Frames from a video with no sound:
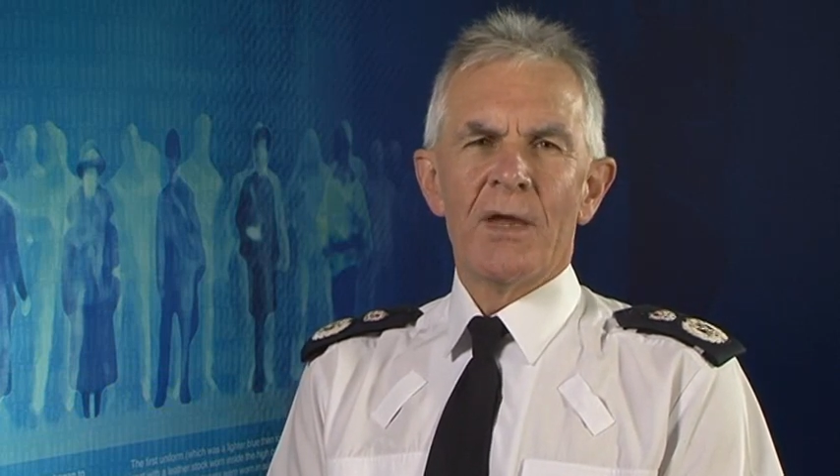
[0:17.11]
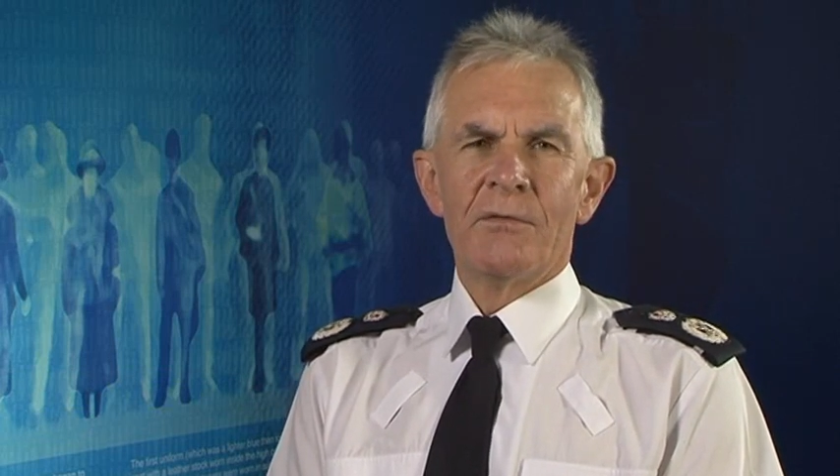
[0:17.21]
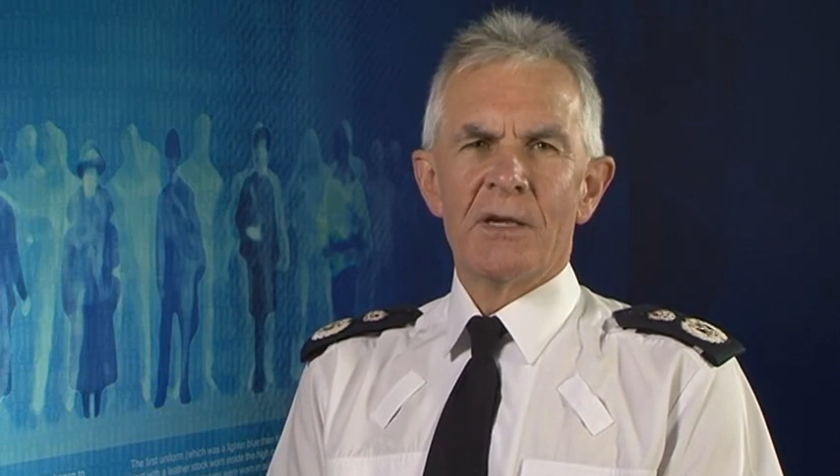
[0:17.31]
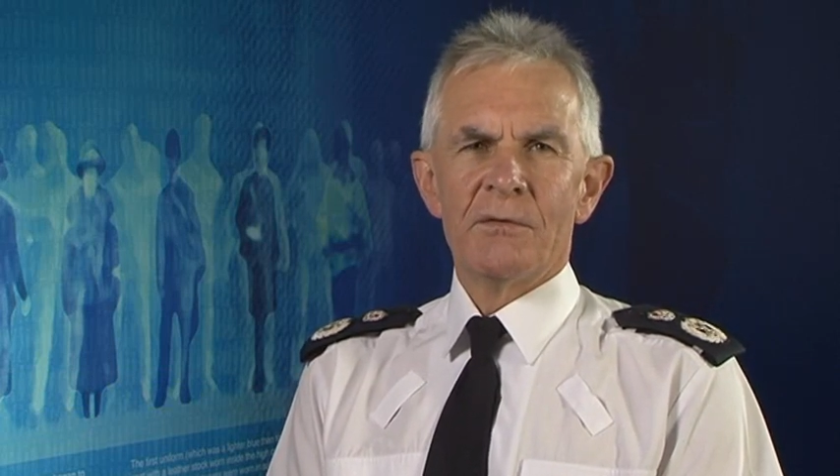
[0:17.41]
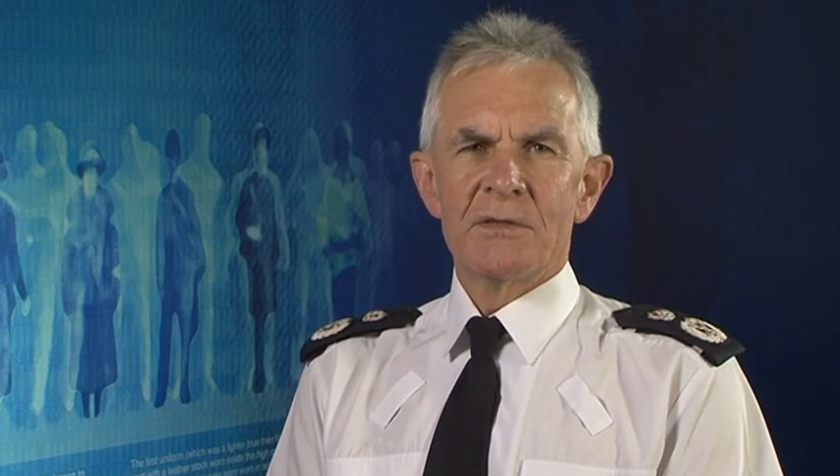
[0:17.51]
they
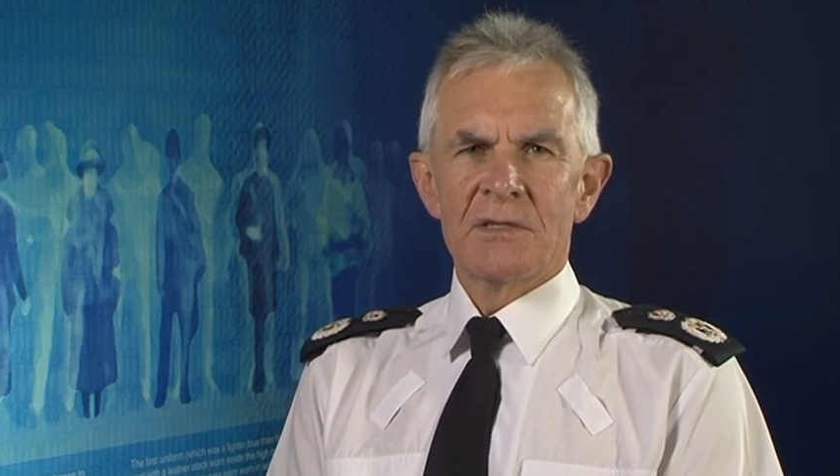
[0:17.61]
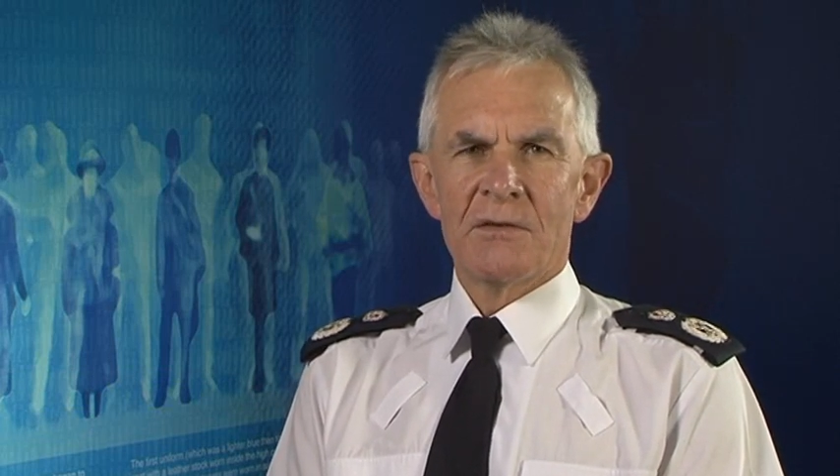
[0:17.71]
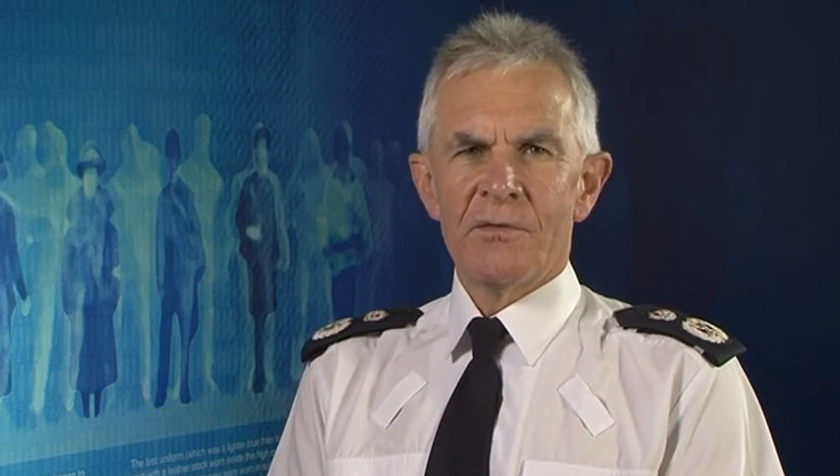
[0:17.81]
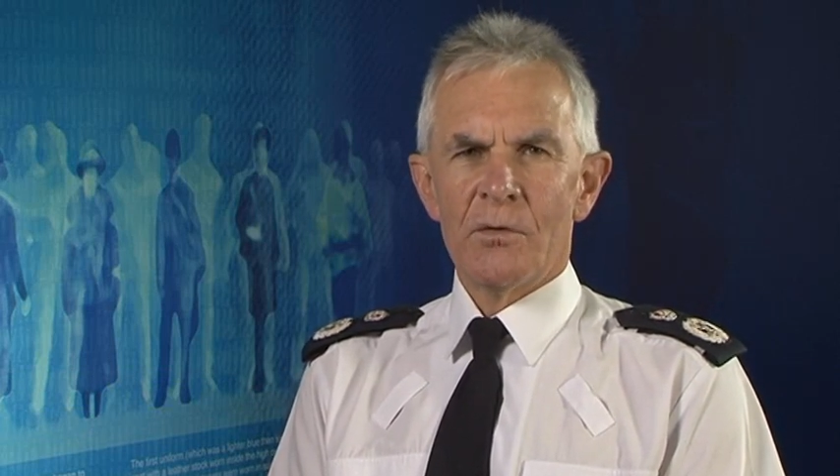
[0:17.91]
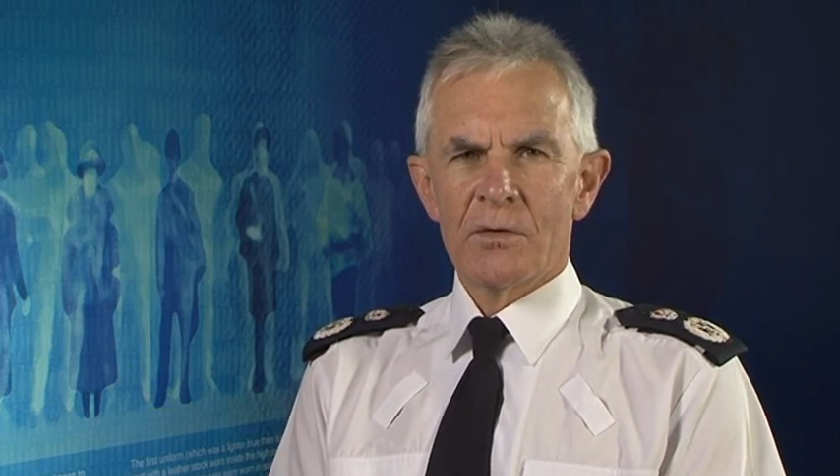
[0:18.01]
have given to
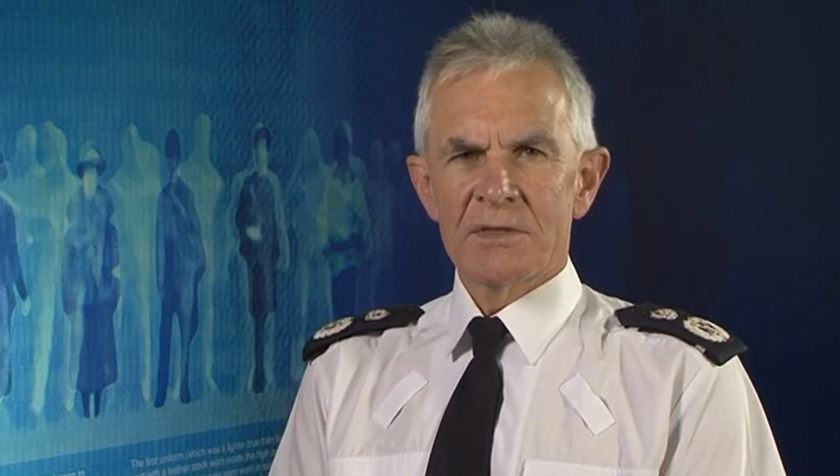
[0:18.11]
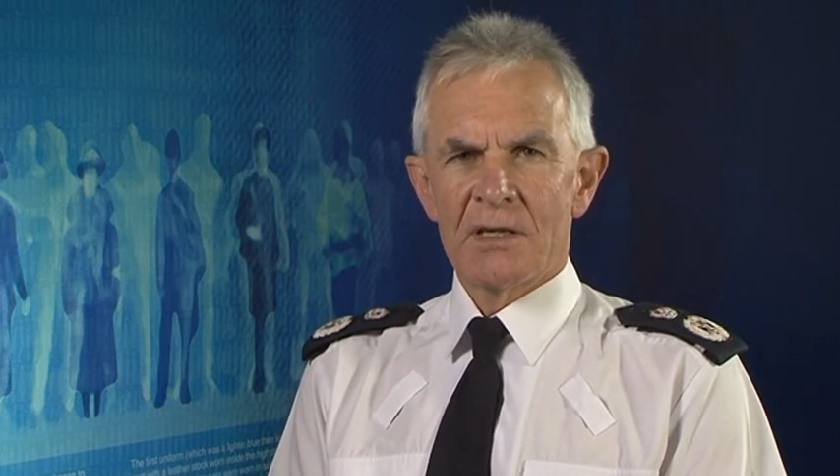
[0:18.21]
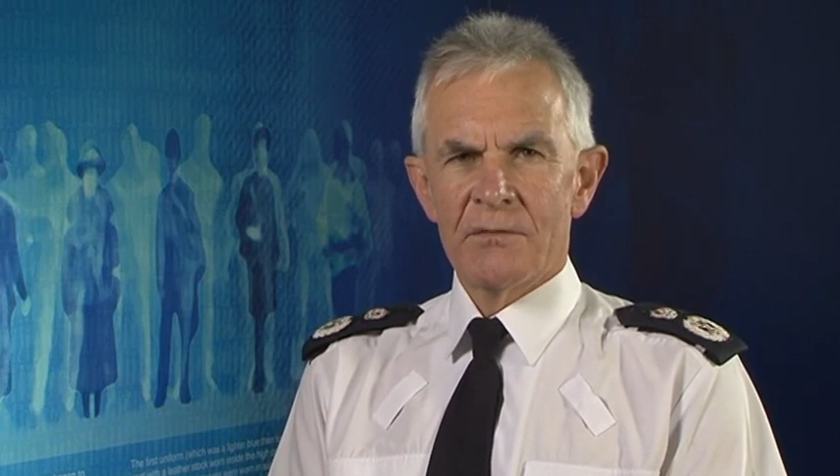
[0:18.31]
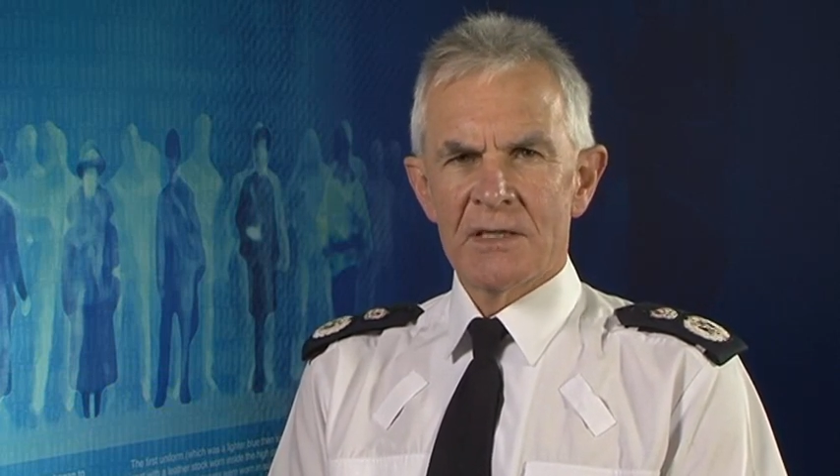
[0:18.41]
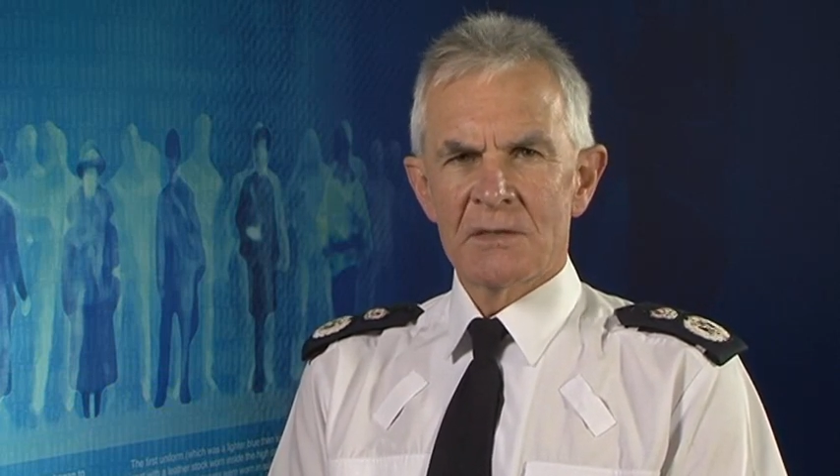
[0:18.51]
the force
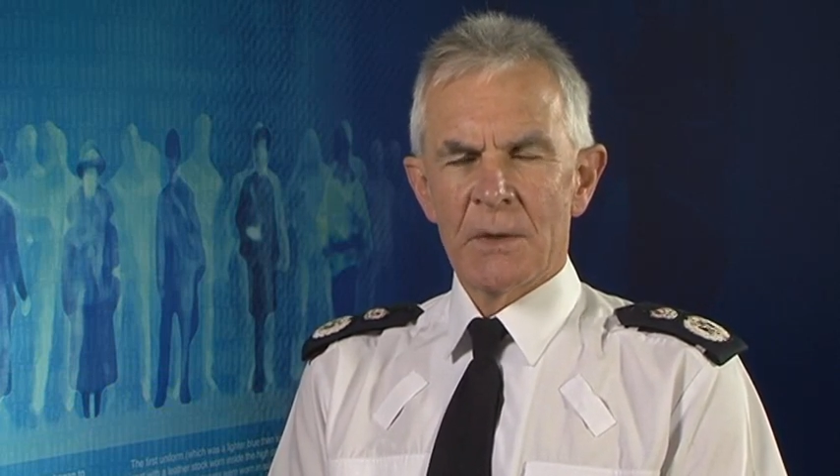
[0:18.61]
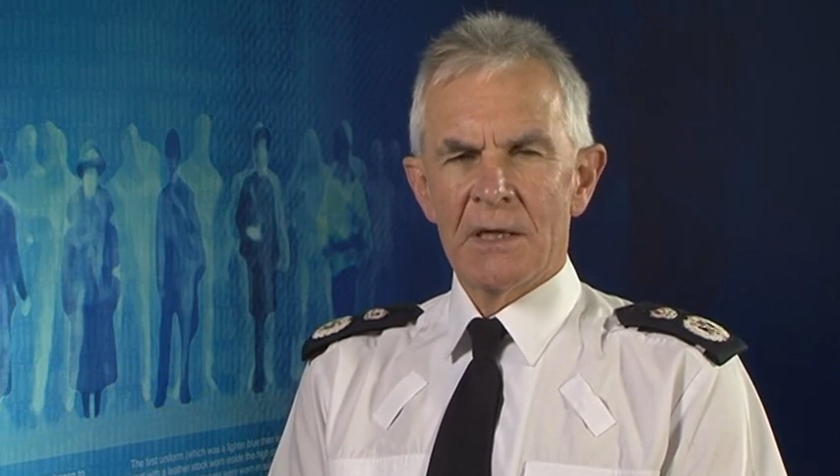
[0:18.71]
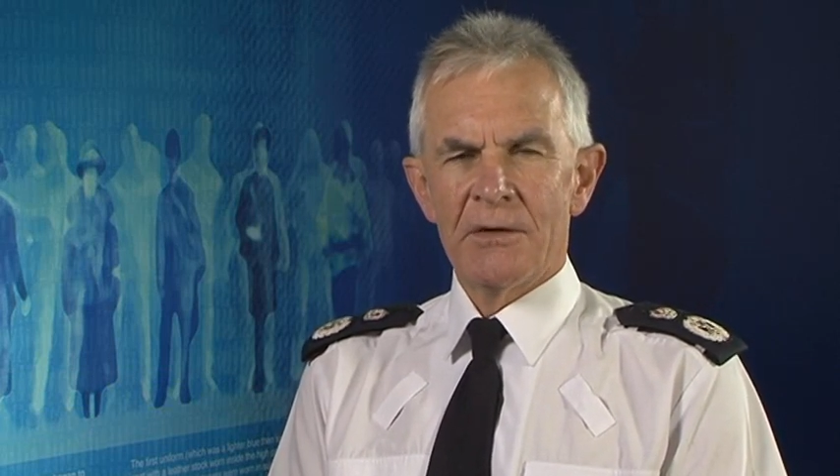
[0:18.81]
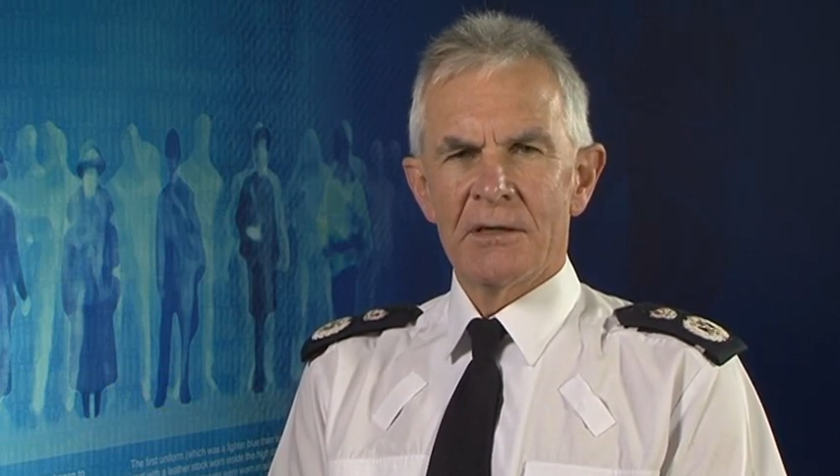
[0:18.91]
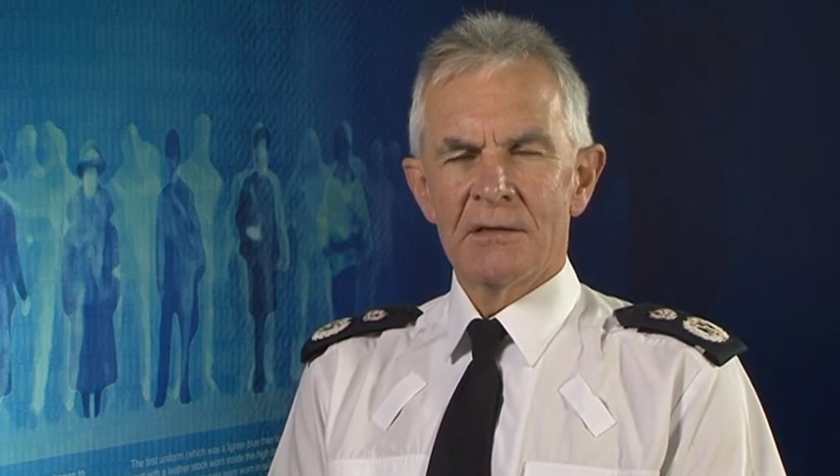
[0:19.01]
over this
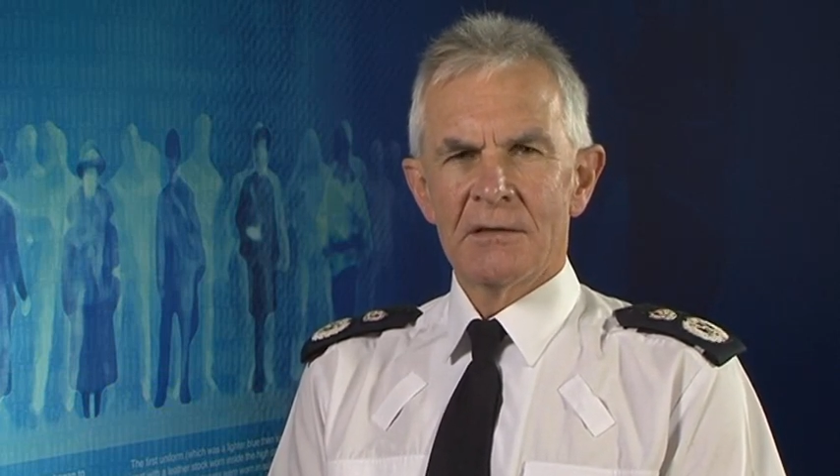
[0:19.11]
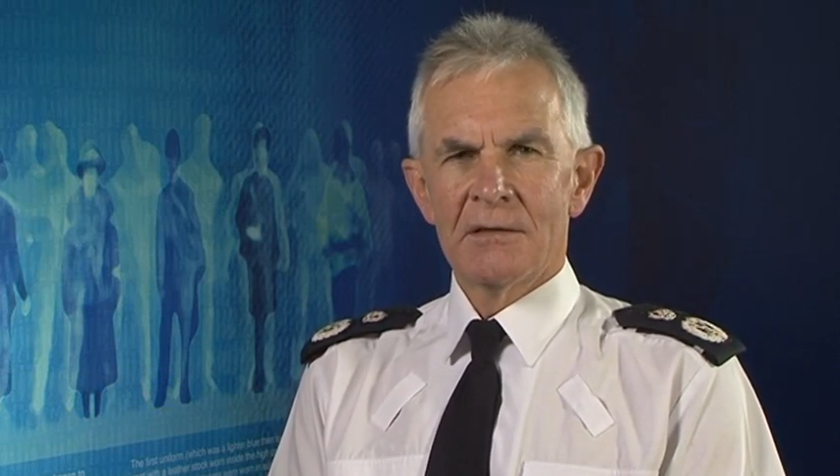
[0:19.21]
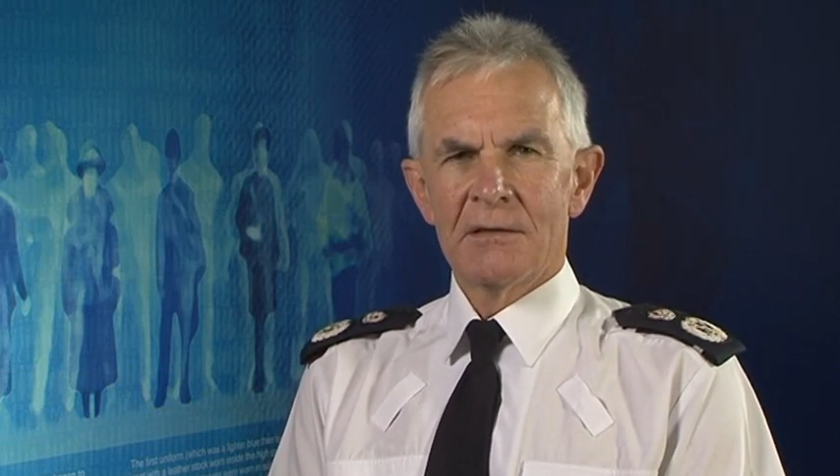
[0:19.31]
period.